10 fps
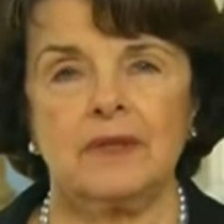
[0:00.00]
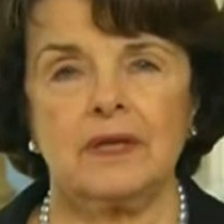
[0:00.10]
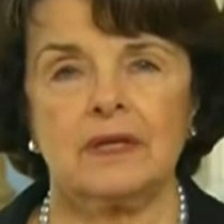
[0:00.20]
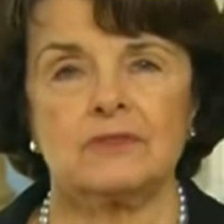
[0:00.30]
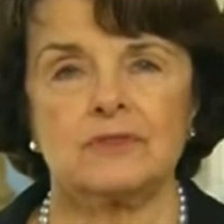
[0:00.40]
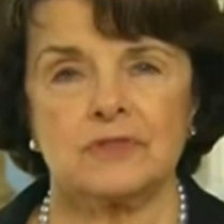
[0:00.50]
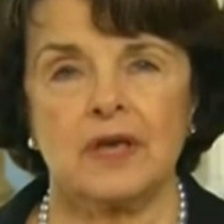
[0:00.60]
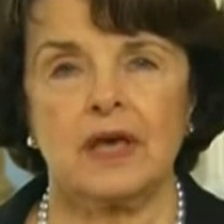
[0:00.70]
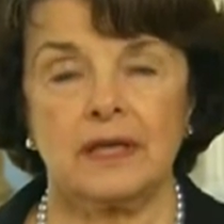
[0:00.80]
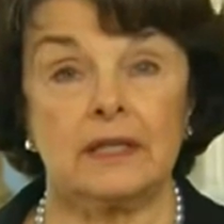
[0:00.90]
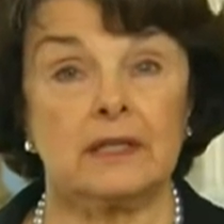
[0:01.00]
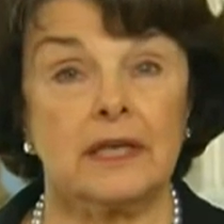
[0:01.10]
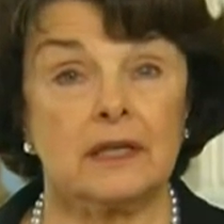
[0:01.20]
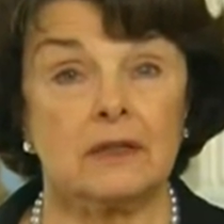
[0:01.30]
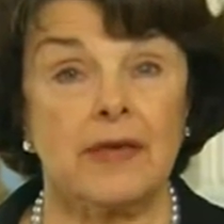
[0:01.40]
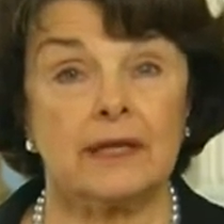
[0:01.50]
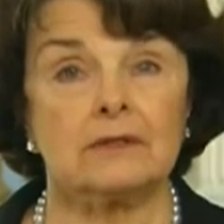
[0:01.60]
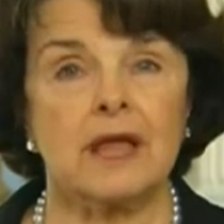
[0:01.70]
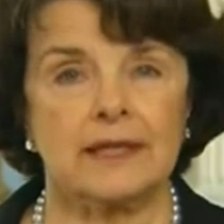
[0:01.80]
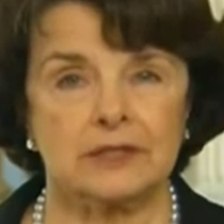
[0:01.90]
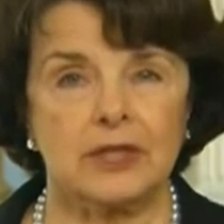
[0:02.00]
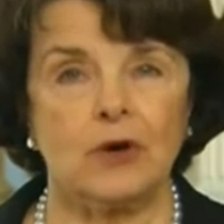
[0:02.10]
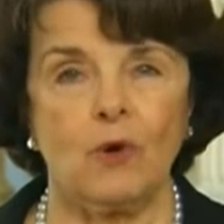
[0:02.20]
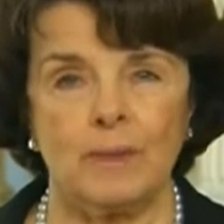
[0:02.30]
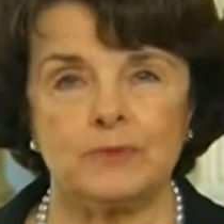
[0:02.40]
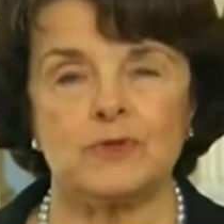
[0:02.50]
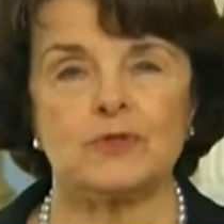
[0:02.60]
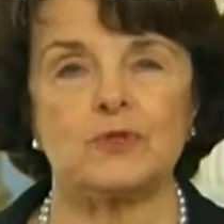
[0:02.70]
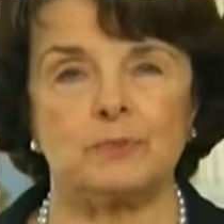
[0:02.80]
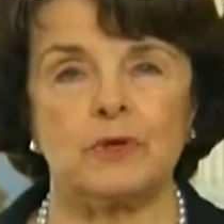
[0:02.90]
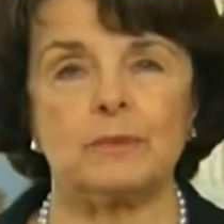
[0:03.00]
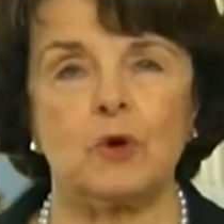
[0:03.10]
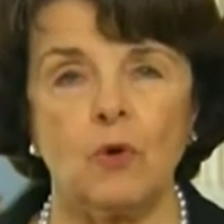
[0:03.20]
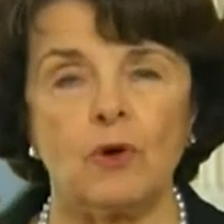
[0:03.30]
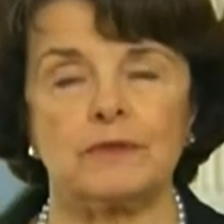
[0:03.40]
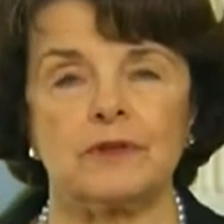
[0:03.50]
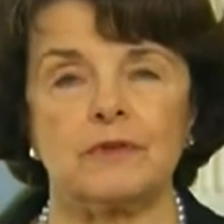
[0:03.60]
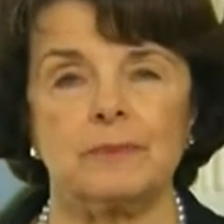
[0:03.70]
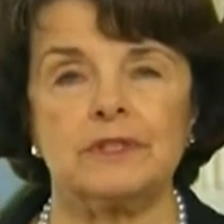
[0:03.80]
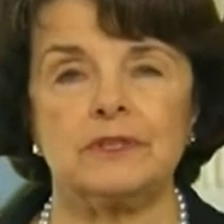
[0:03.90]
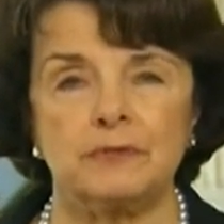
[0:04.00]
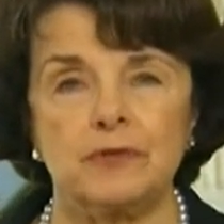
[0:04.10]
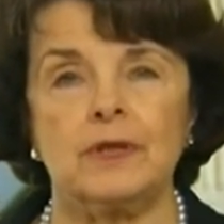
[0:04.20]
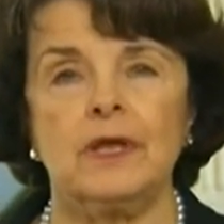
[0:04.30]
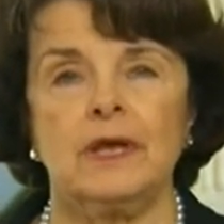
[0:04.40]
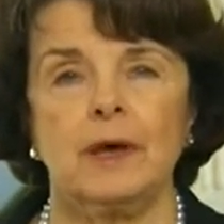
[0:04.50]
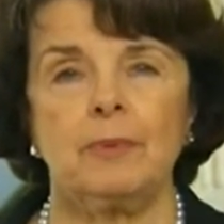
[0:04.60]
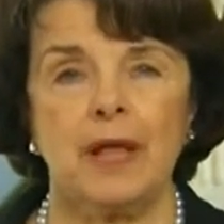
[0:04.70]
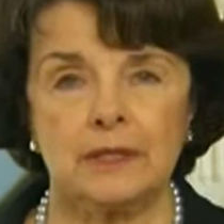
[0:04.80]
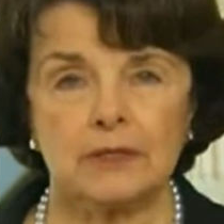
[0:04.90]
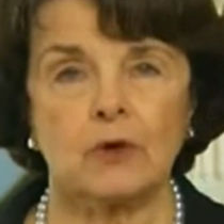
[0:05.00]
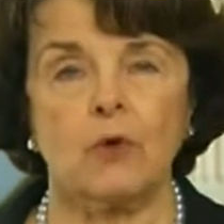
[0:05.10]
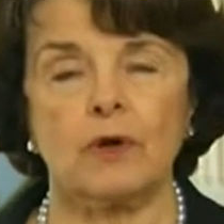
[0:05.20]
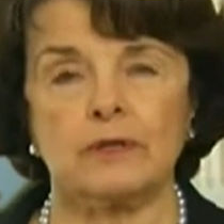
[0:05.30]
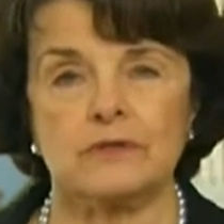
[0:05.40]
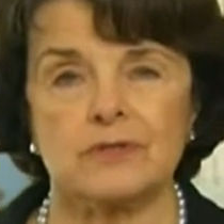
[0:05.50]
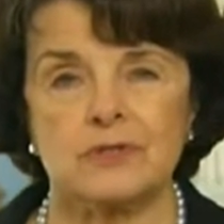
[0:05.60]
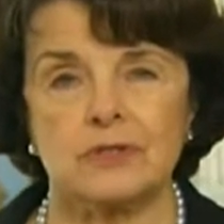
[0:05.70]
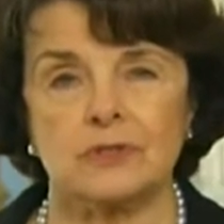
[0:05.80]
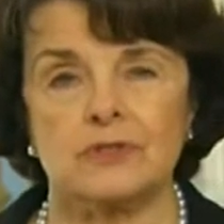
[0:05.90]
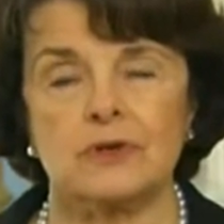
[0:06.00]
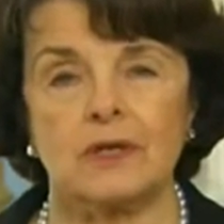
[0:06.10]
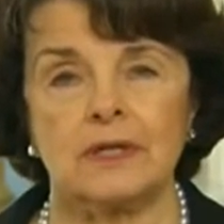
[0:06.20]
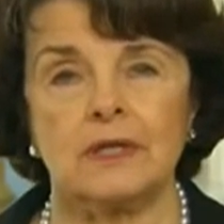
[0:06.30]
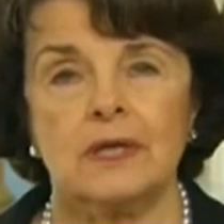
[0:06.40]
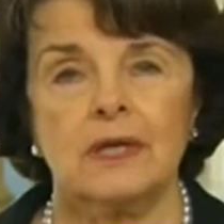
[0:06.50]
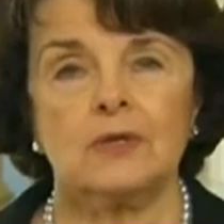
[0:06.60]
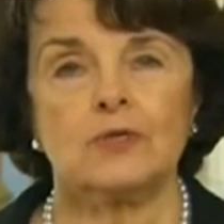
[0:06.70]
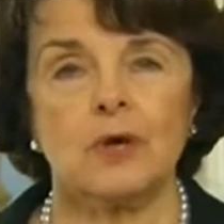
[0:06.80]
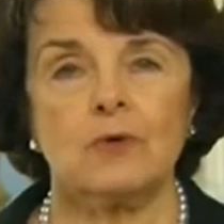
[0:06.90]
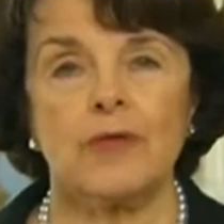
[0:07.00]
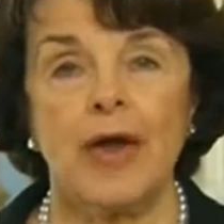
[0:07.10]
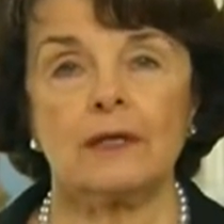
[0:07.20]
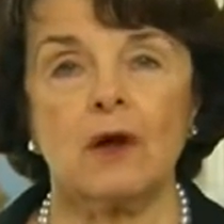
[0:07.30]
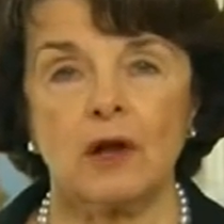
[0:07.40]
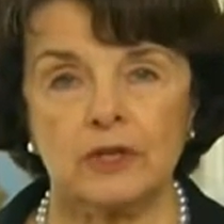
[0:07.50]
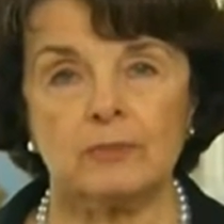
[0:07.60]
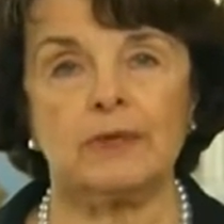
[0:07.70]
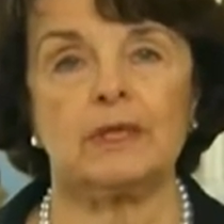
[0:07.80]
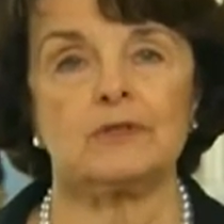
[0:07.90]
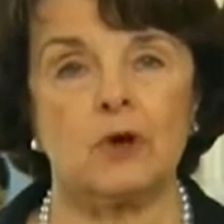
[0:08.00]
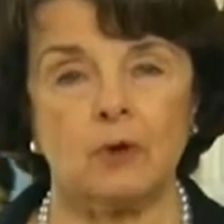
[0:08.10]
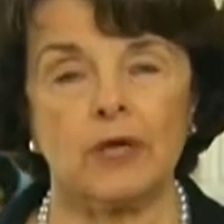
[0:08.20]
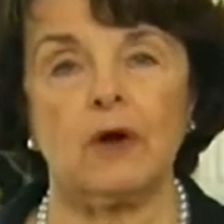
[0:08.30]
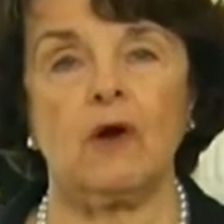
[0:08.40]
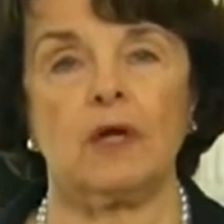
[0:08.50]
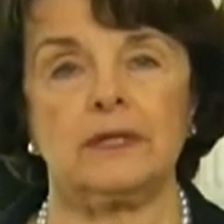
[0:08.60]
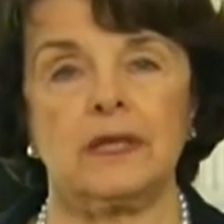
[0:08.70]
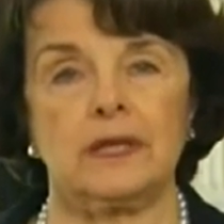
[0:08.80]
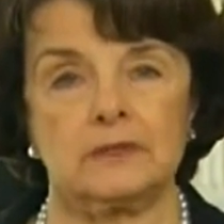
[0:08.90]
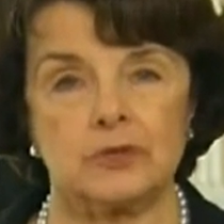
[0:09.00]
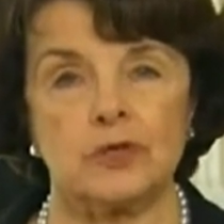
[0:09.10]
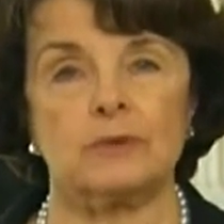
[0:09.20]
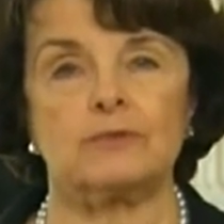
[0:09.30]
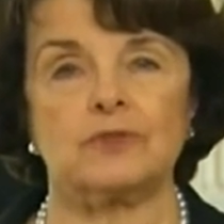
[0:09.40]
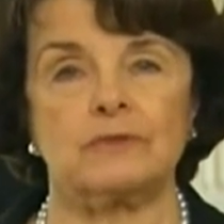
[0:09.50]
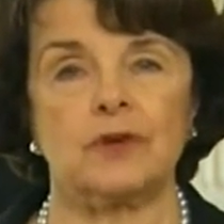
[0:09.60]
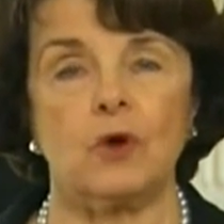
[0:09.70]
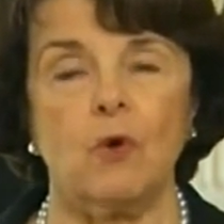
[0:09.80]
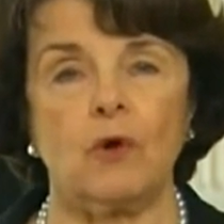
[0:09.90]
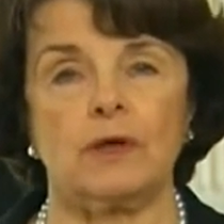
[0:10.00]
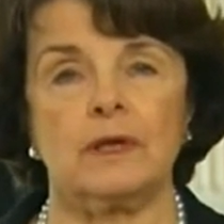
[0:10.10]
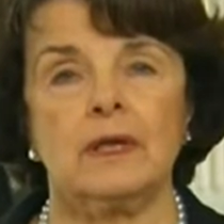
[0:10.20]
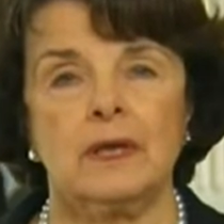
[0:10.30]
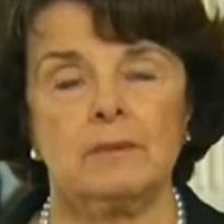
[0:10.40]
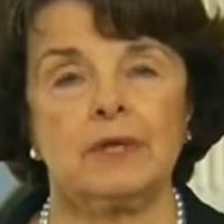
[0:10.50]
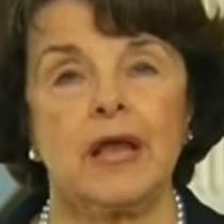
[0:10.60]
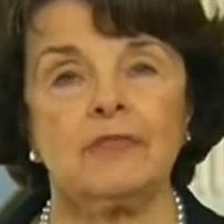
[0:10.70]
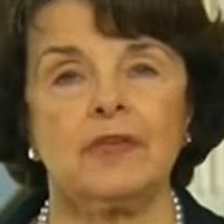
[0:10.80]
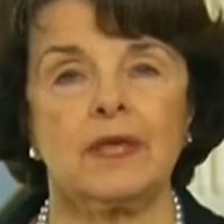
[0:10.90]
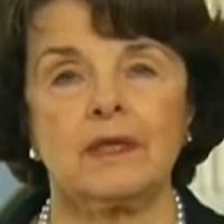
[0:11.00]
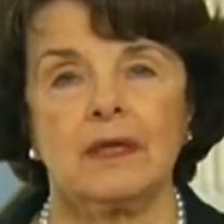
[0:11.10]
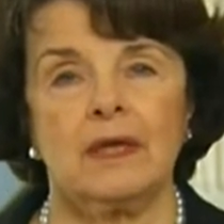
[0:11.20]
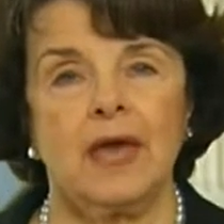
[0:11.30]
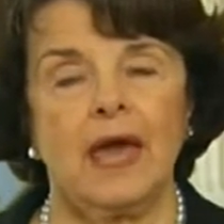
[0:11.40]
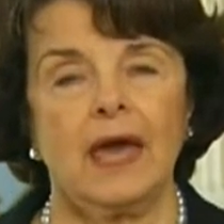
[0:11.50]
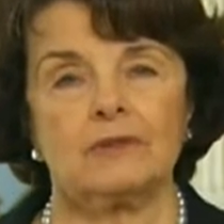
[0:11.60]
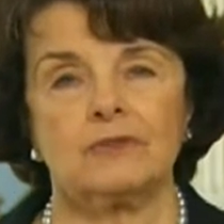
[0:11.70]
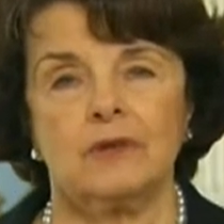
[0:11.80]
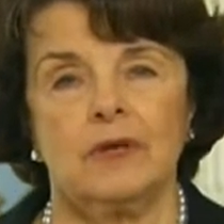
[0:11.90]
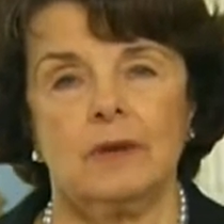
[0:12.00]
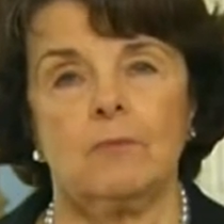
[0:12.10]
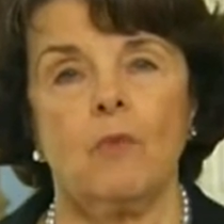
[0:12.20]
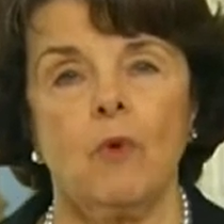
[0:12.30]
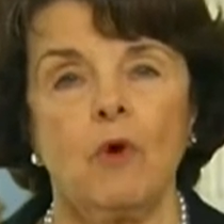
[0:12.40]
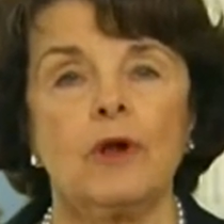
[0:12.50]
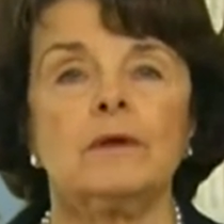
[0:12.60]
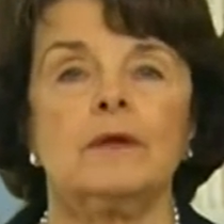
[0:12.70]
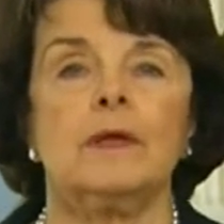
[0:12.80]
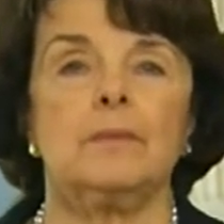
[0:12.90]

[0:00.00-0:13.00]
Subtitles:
is illegal. That'll likely go up to the Supreme Court. There have been different appellate court decisions on it. So that argument is going on in terms of the court. But I think as more